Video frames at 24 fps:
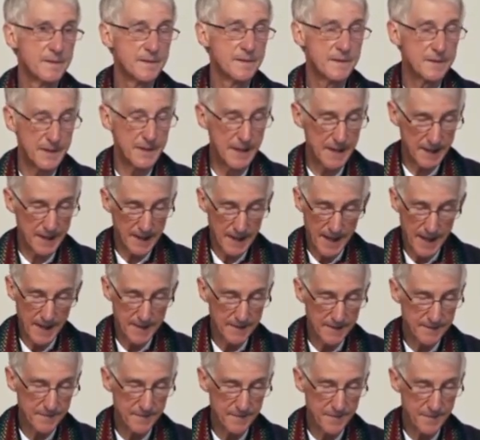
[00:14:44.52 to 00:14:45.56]
Then
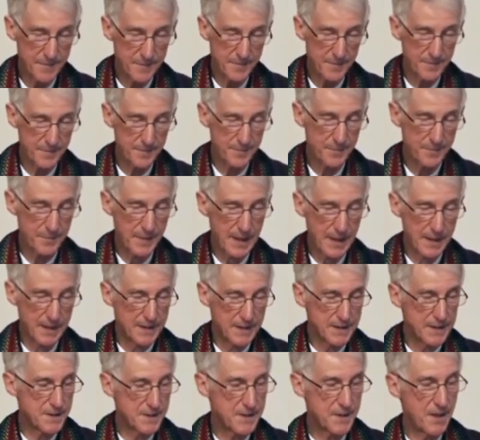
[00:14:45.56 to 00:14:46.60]
again,
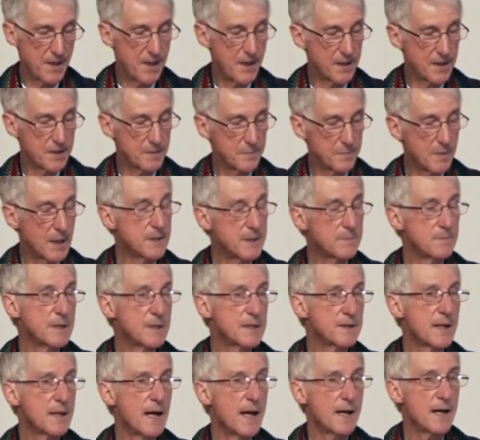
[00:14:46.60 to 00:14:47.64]
the song might be
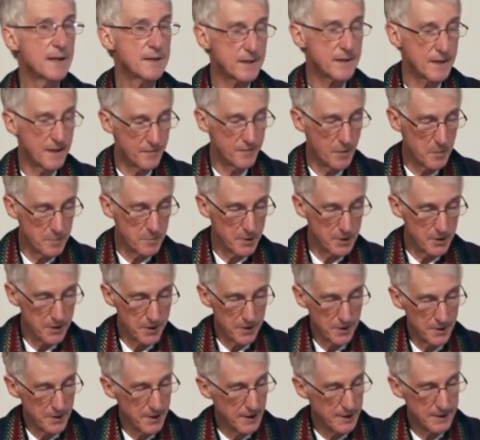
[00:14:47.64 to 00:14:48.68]
that of a
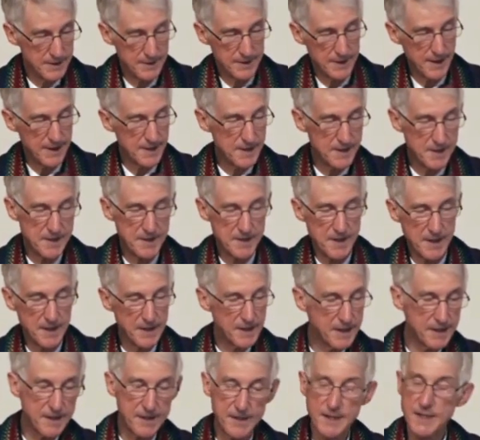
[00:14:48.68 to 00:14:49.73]
bird that is
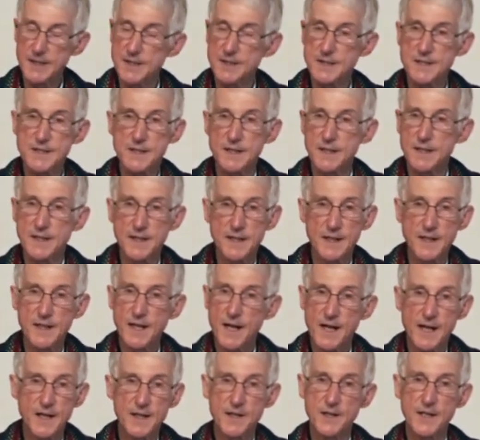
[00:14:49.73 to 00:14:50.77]
singing its little
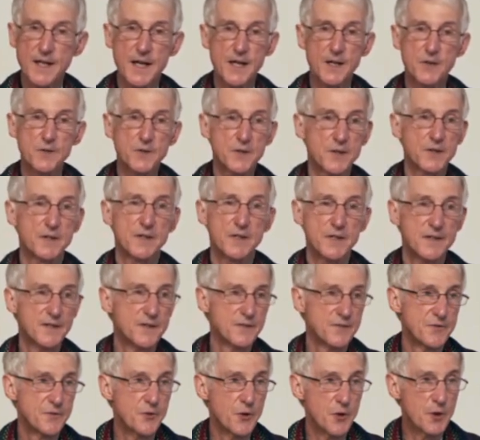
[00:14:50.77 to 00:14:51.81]
heart out
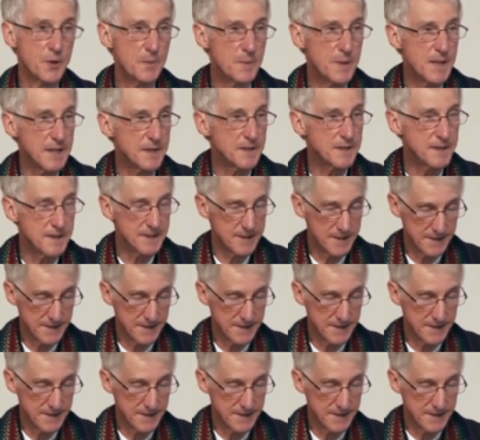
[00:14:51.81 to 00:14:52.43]
for a mate.